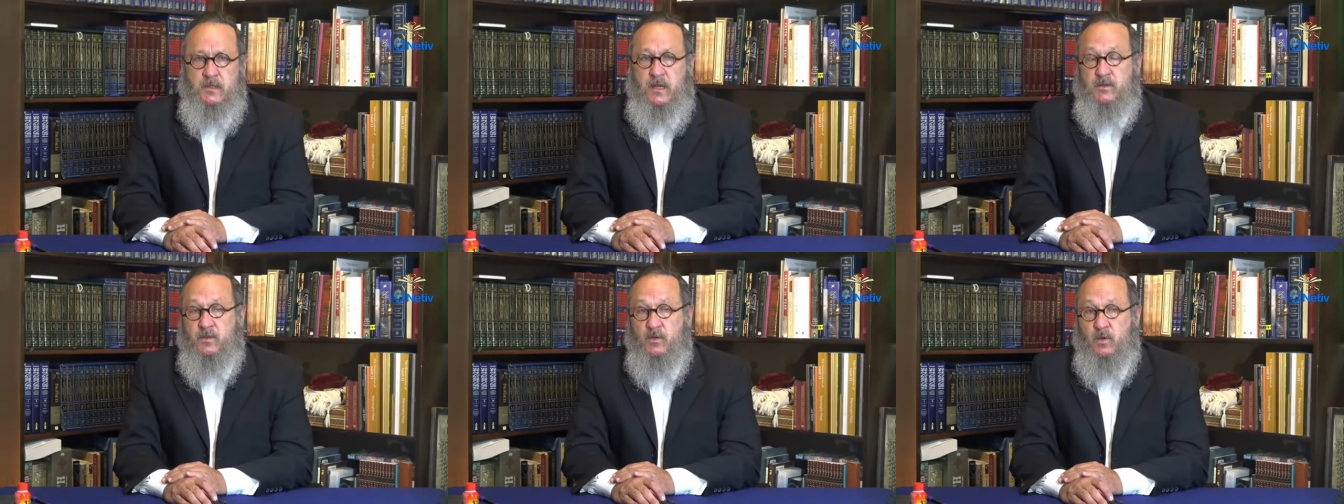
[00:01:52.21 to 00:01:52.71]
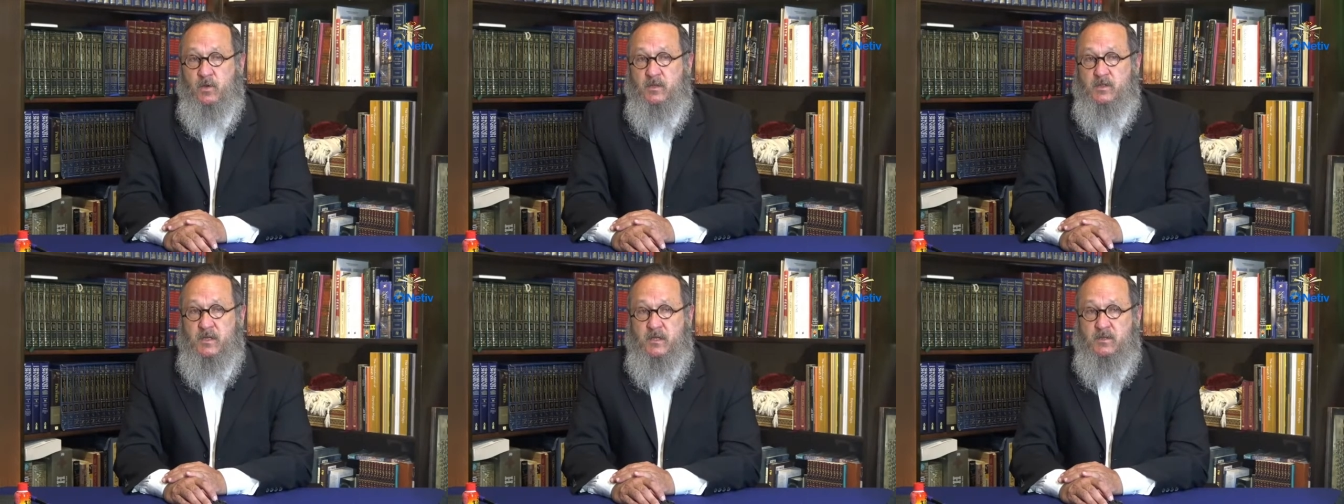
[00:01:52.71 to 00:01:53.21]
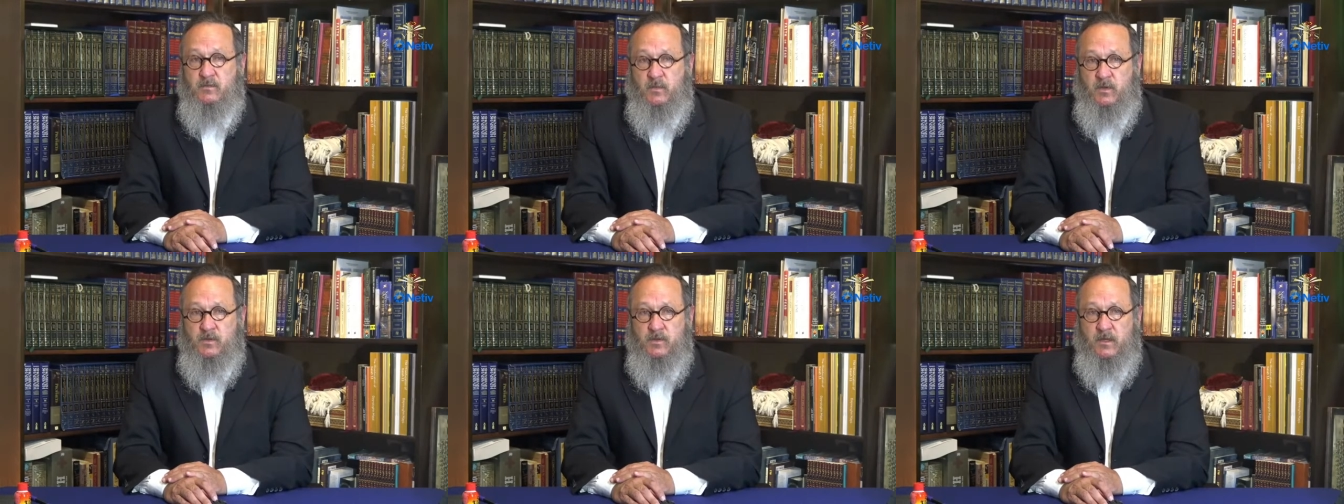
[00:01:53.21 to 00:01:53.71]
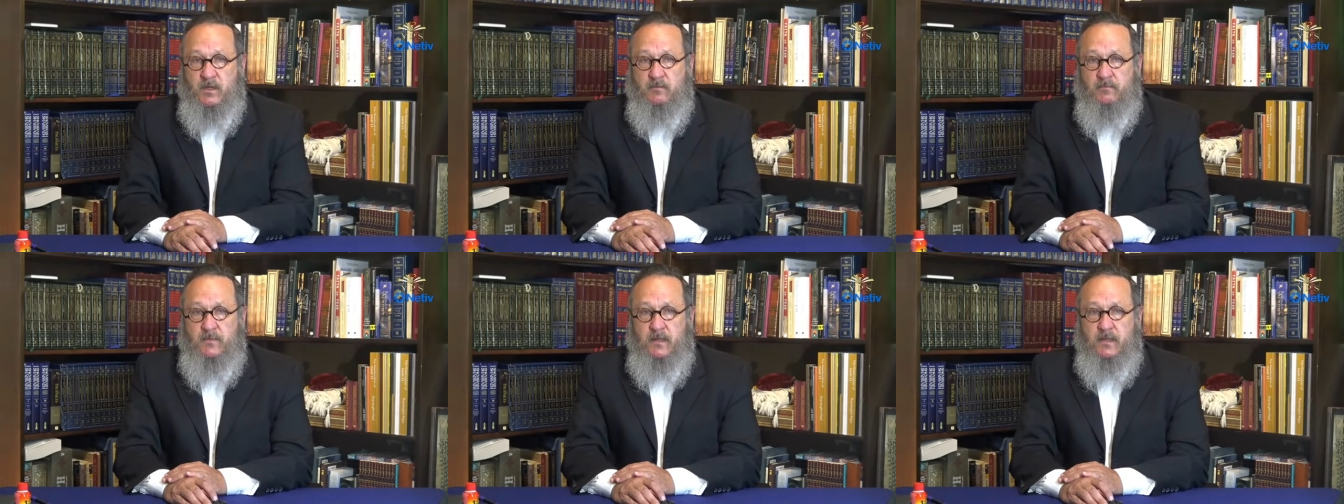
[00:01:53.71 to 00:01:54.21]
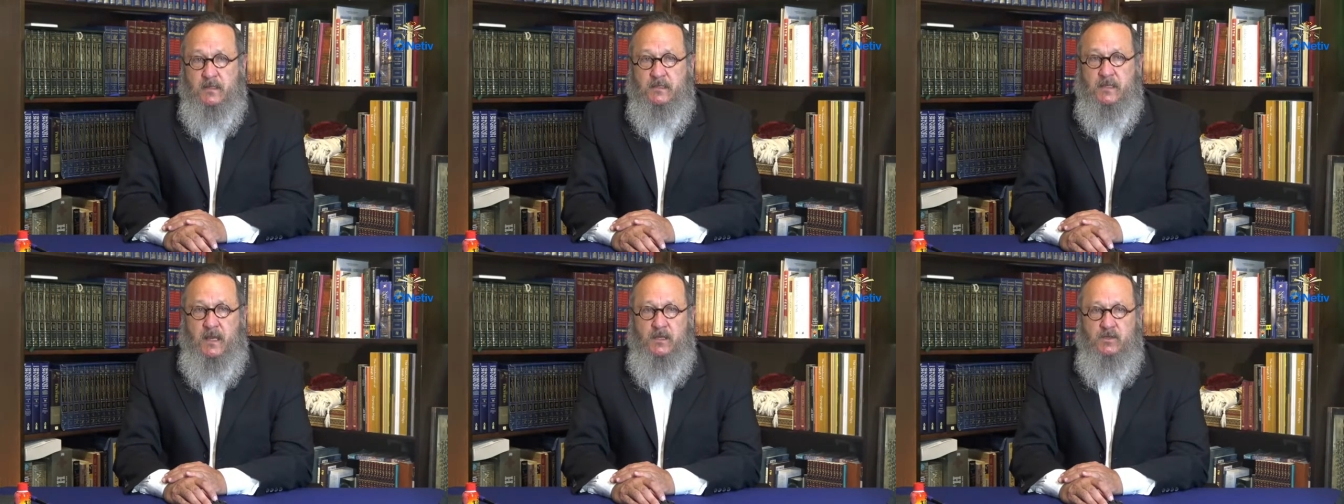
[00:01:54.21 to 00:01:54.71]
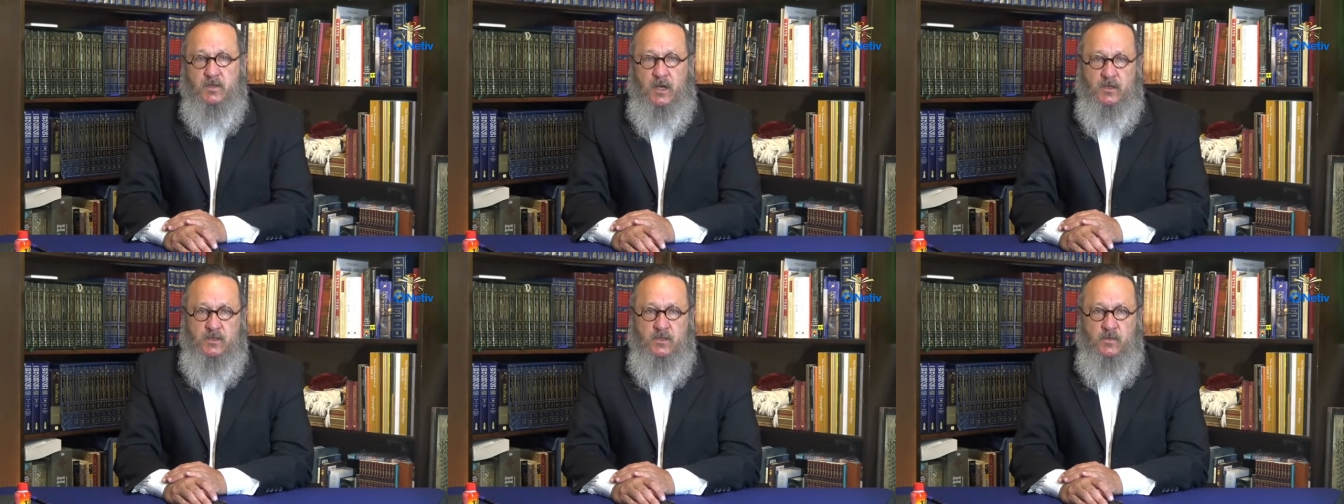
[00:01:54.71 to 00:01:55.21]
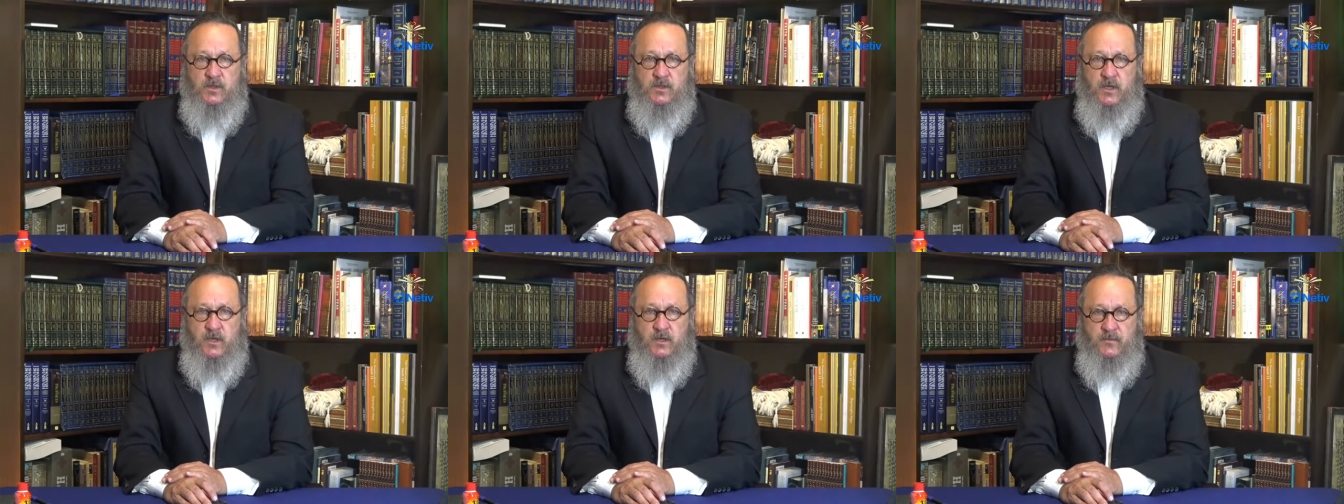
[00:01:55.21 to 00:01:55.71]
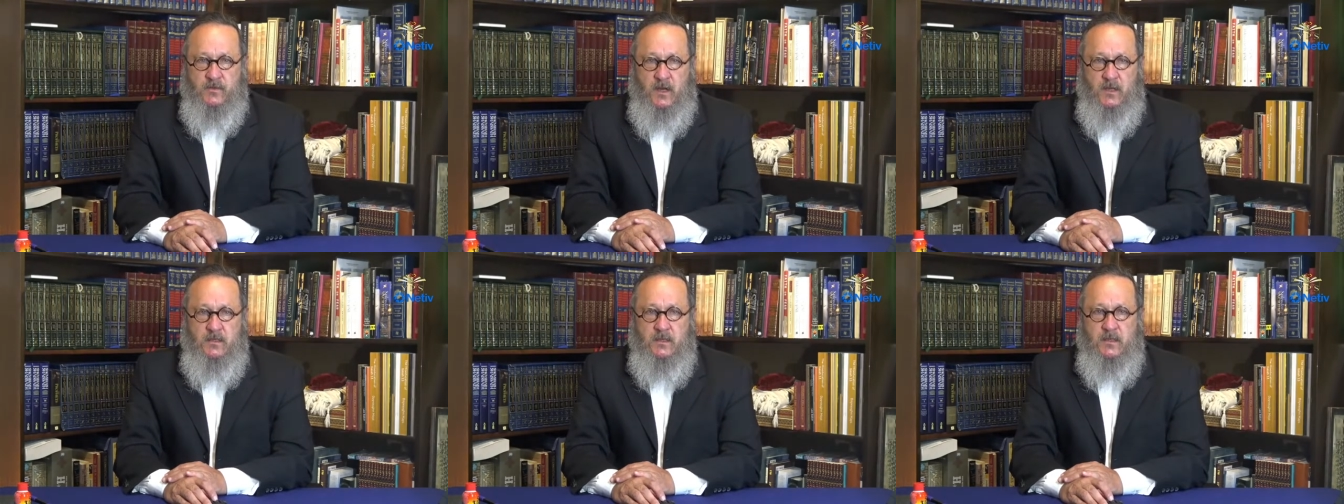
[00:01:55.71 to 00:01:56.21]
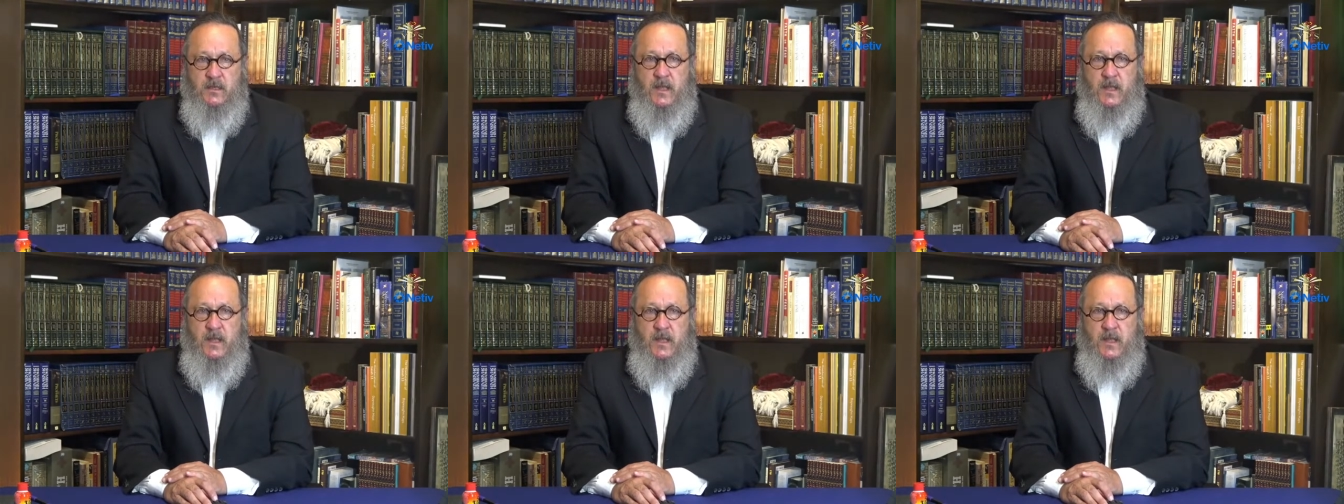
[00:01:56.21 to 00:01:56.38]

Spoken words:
And the Lord said to Moshe, Take Joshua son of Nun,